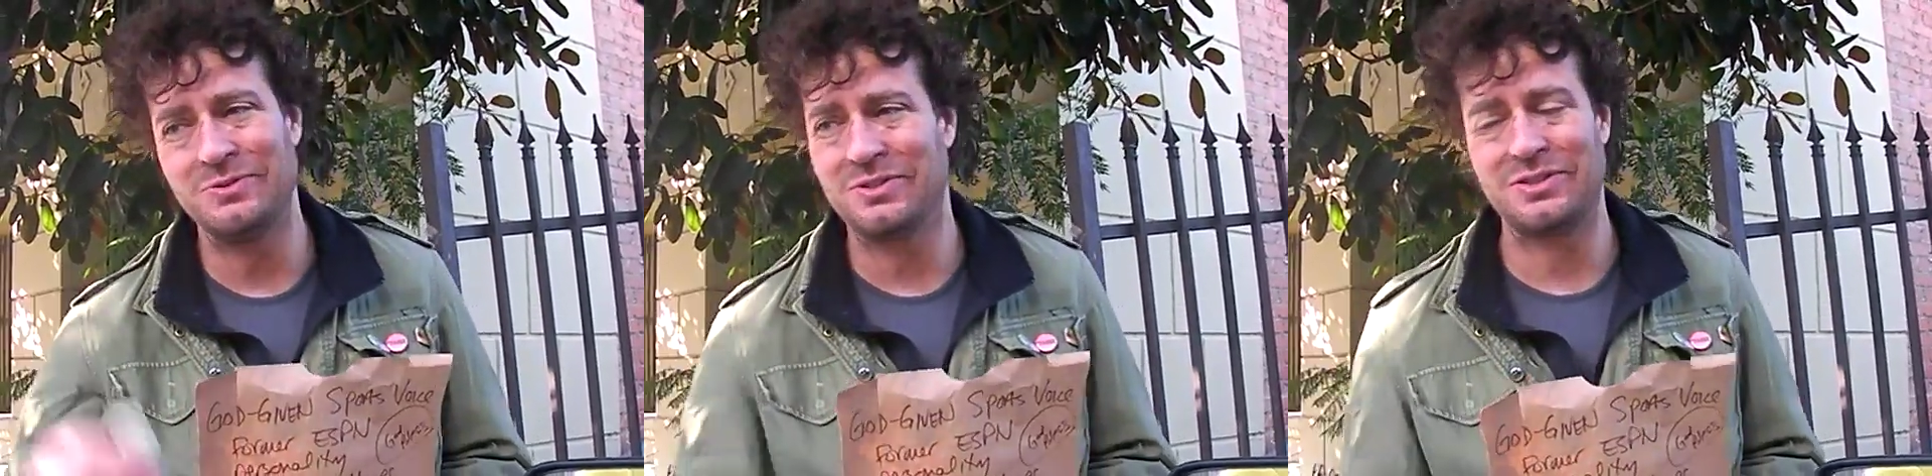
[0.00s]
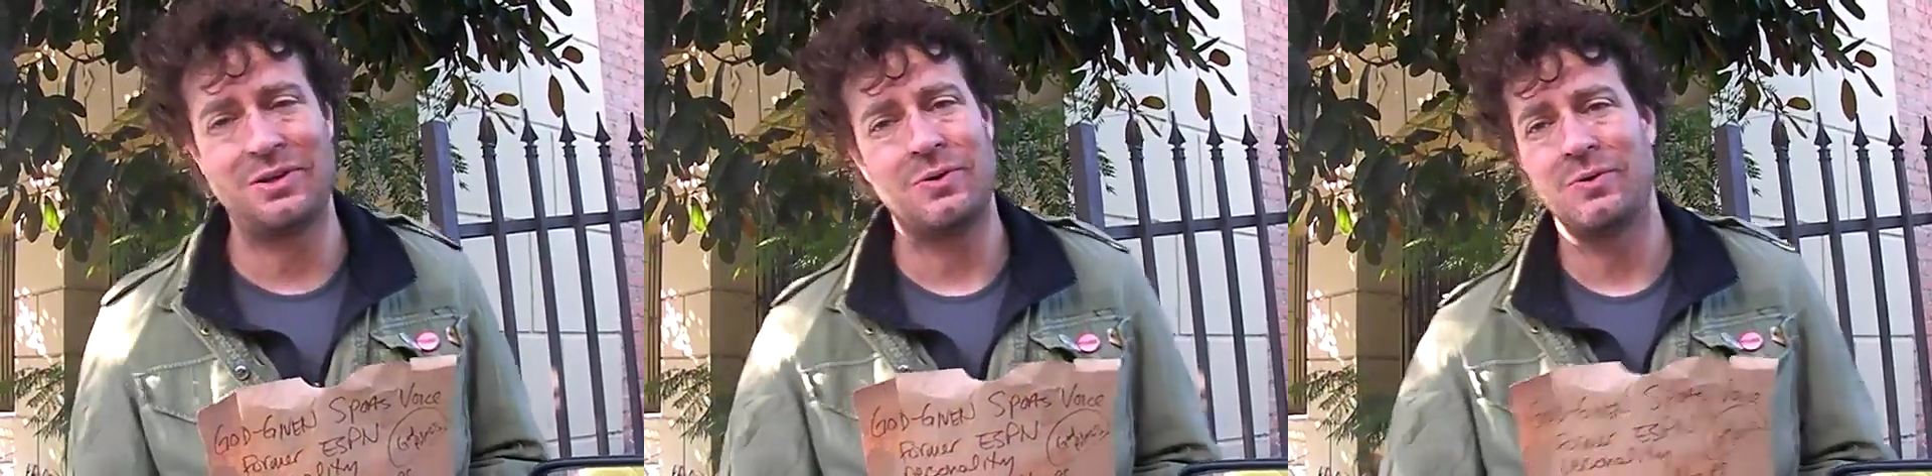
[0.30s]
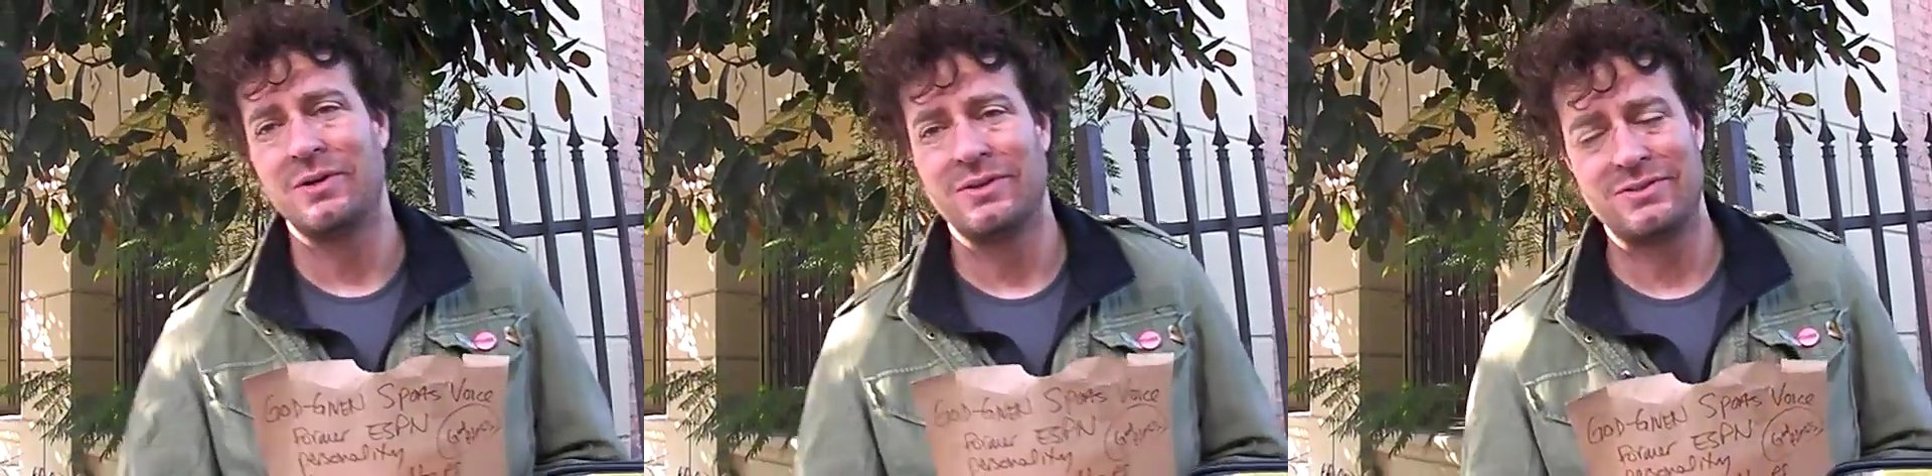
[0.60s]
so,
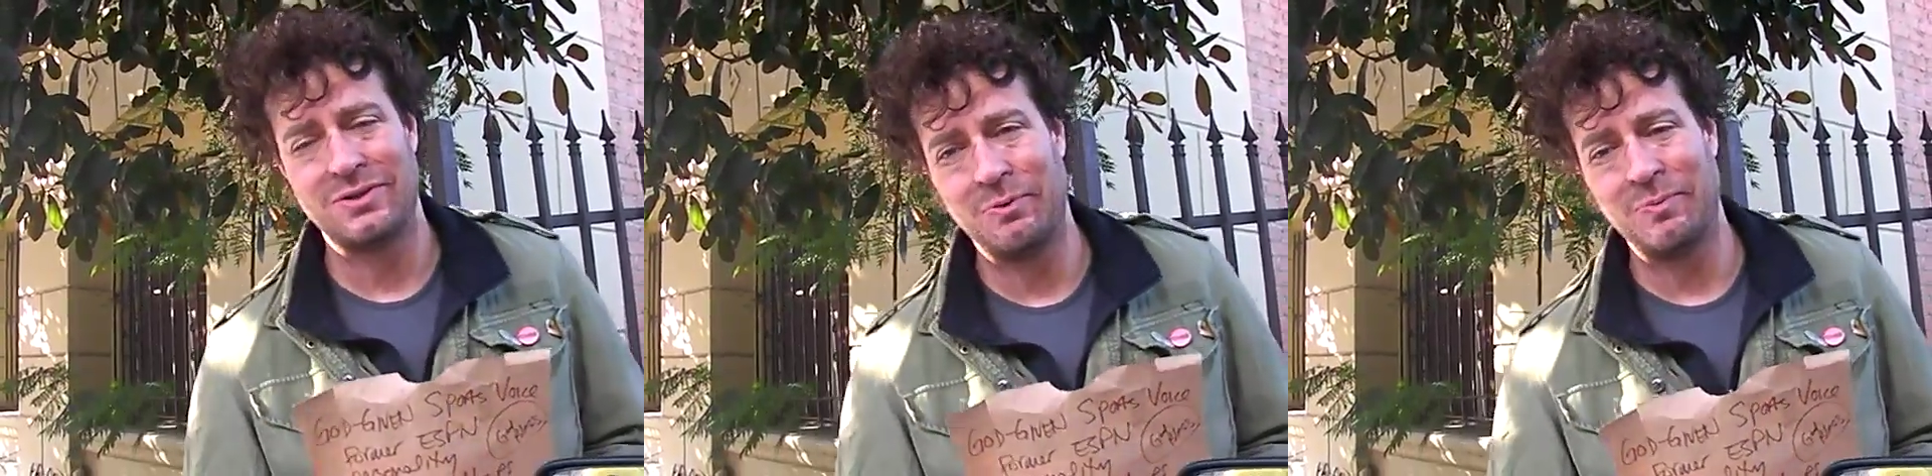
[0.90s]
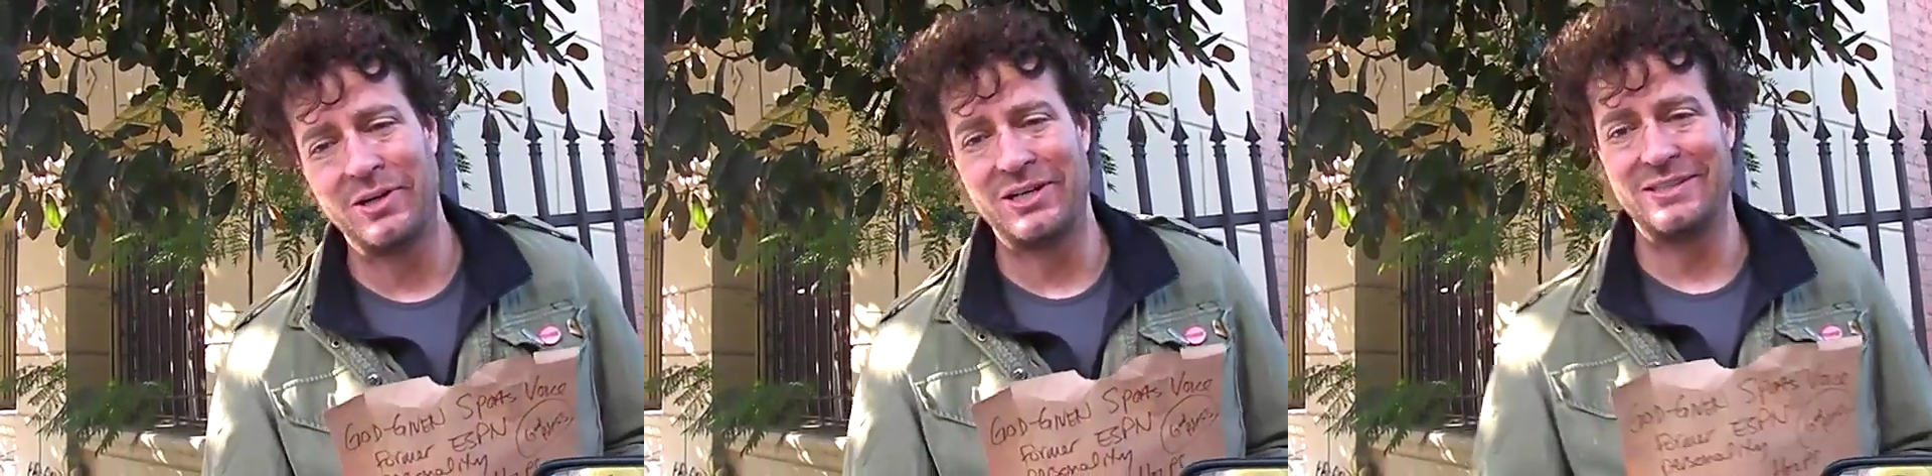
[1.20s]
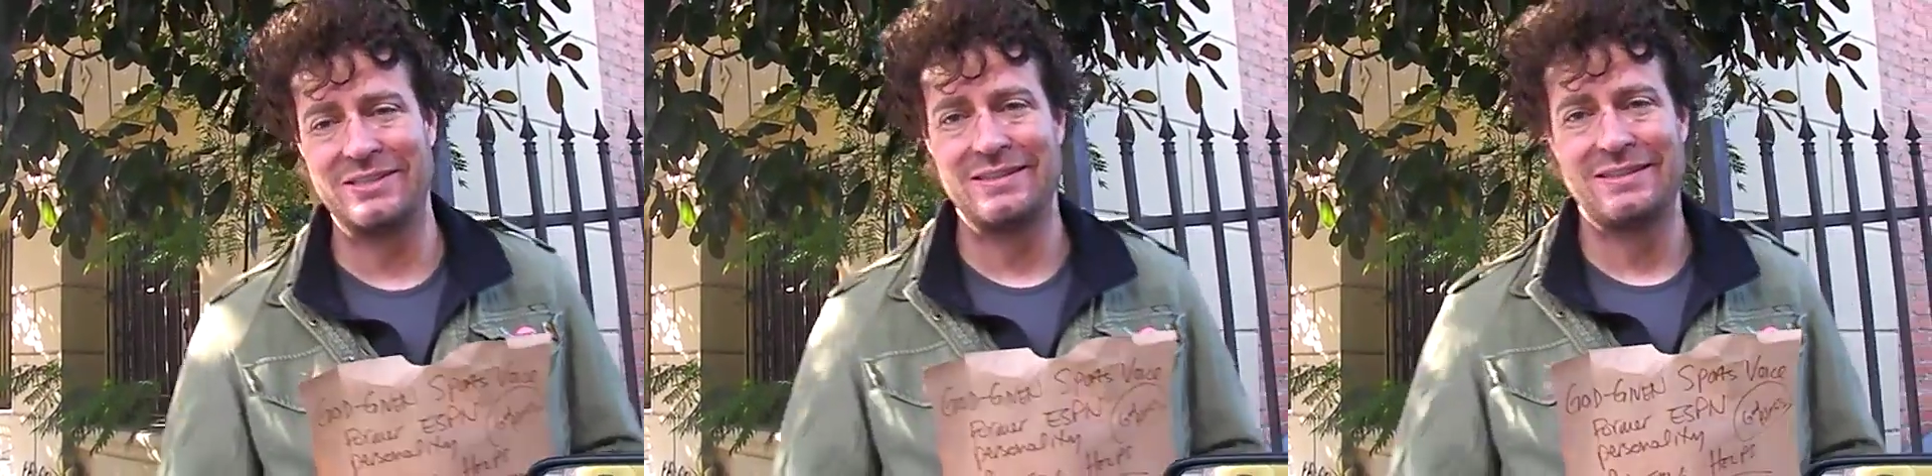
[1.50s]
so
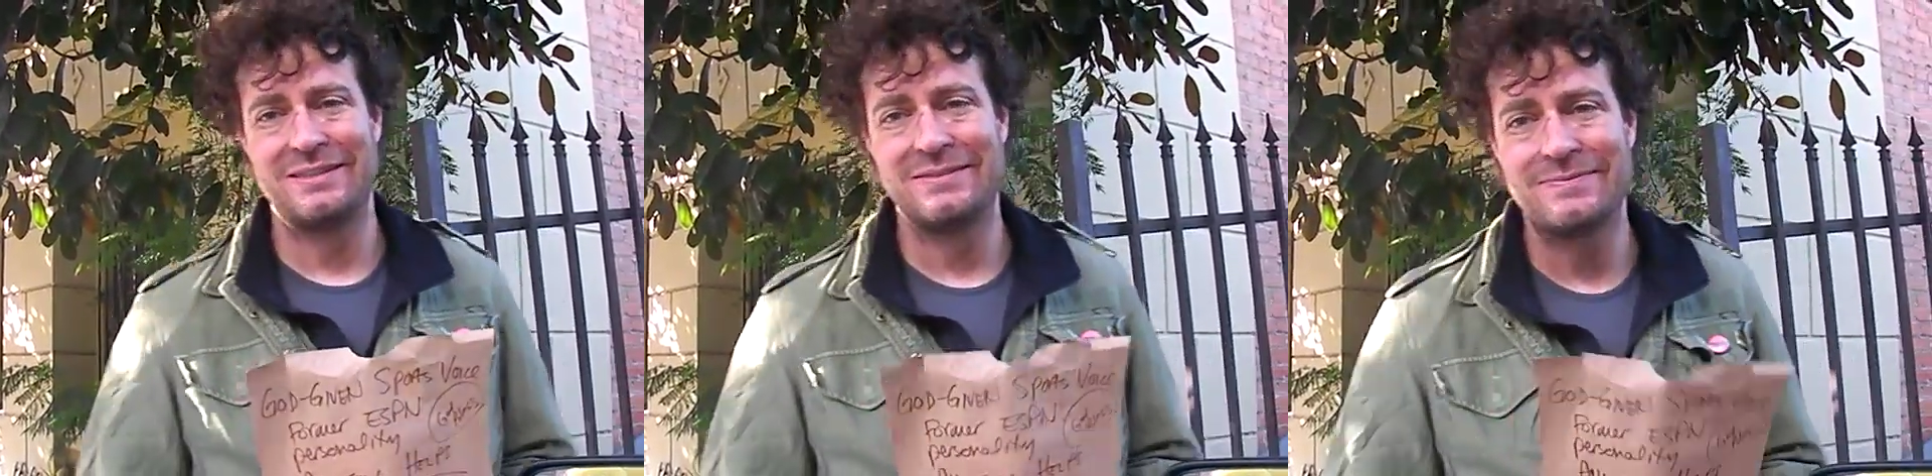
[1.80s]
much.